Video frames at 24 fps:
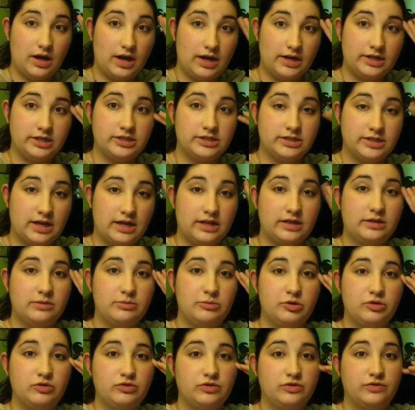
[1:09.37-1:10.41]
I just got in the
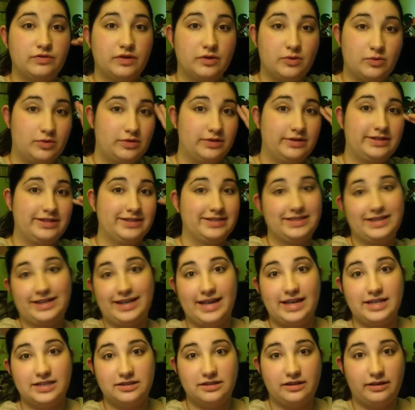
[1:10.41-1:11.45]
mood to record because I
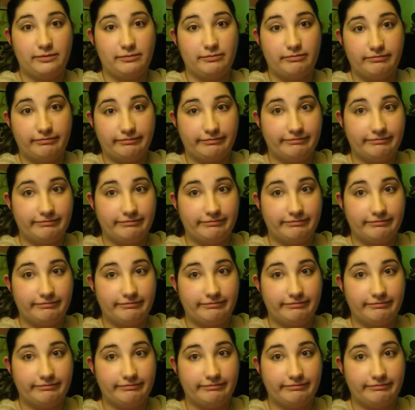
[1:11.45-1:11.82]
can't sleep.